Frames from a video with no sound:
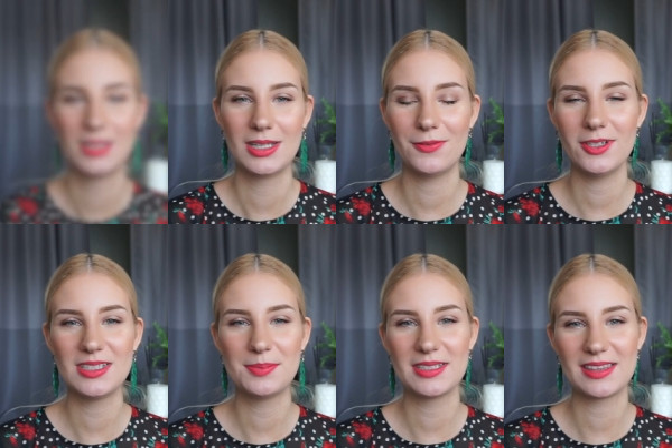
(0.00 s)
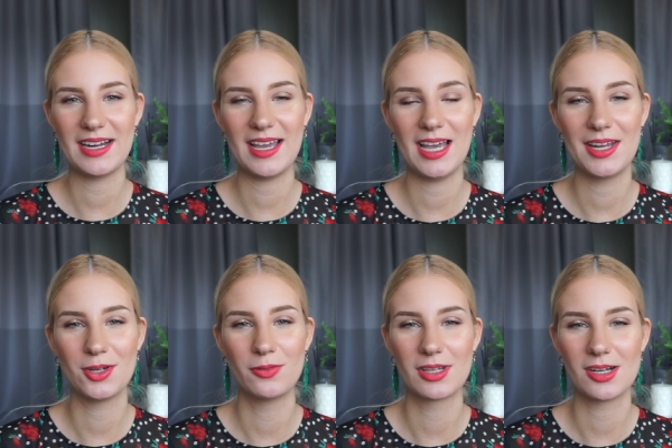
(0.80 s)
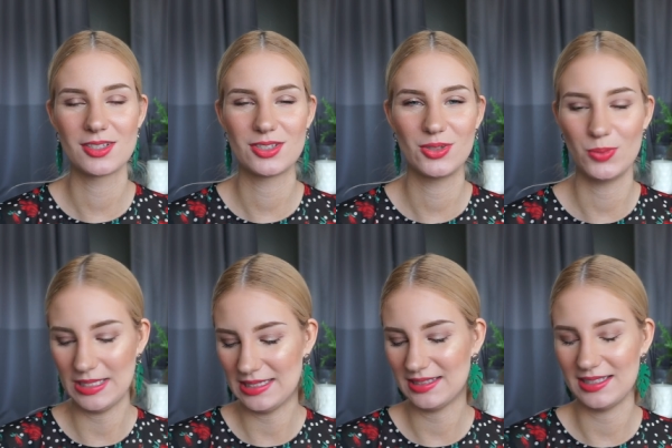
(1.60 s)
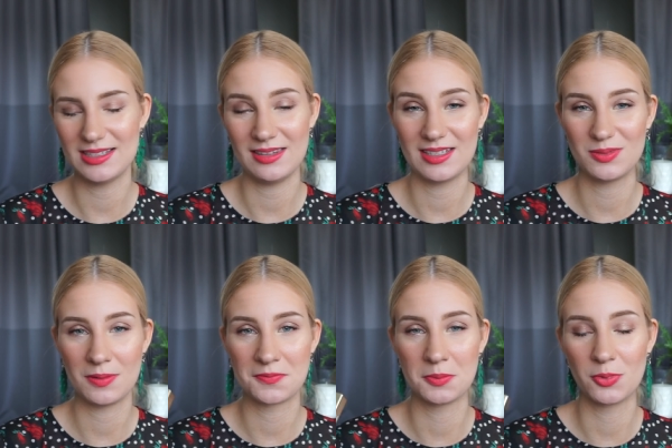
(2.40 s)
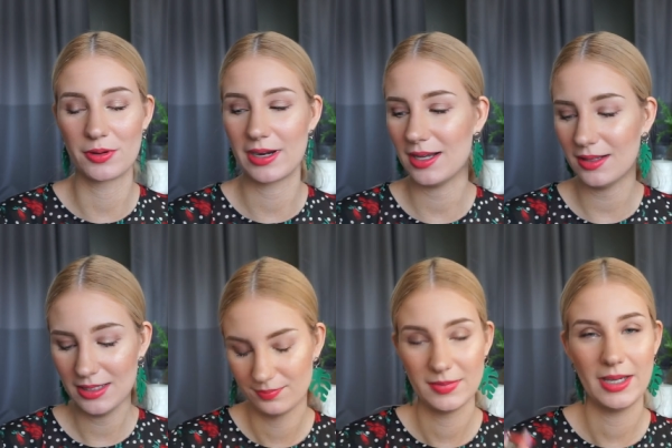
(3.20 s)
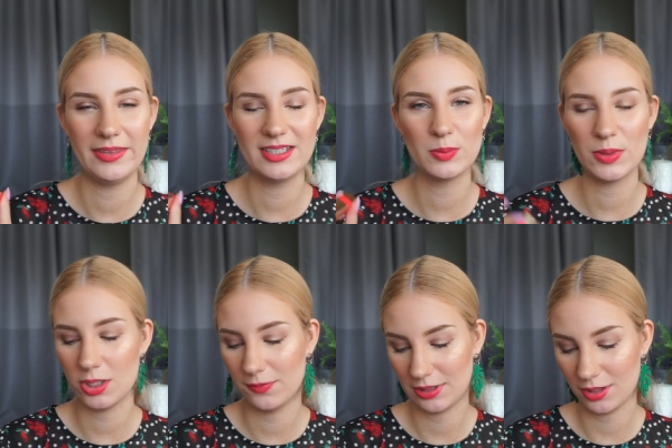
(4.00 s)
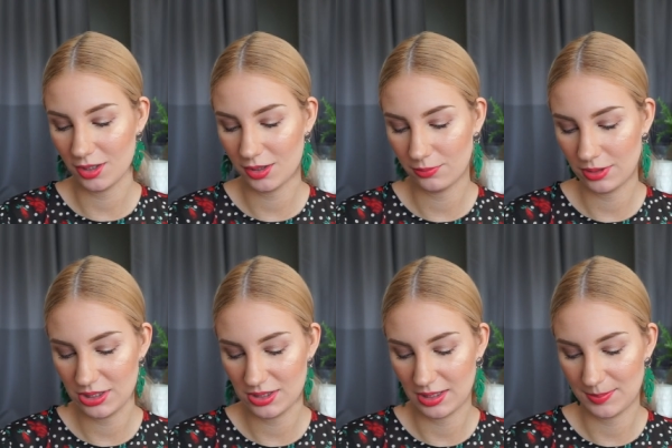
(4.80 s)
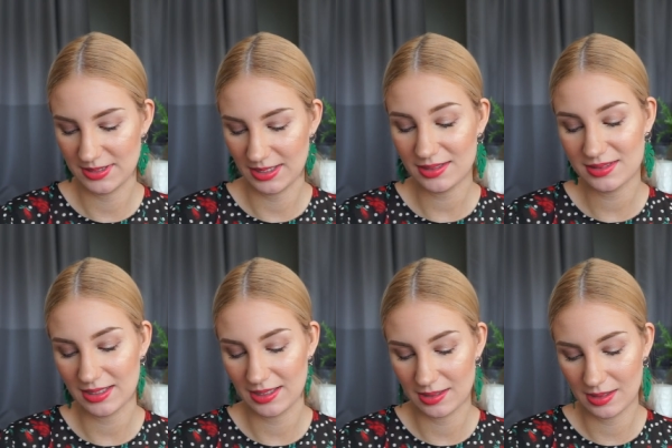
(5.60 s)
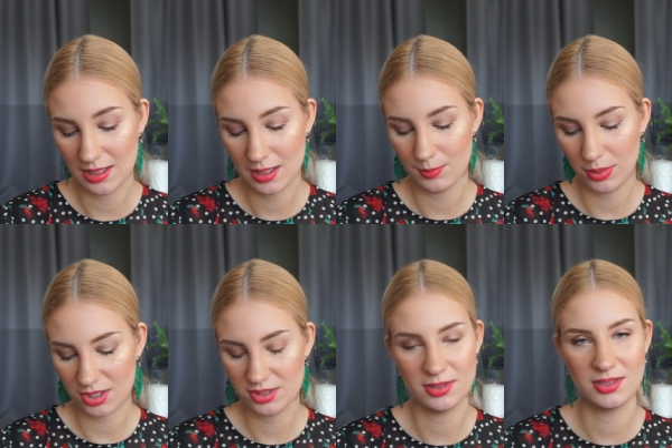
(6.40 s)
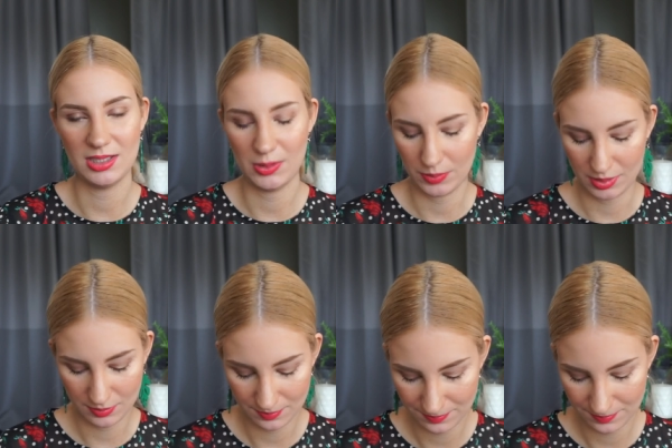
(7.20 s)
The first lipstick that I had over the last 2 weeks is this one from L'Oreal. And this is one of their Color Rouge lipsticks in Blush and Sequin.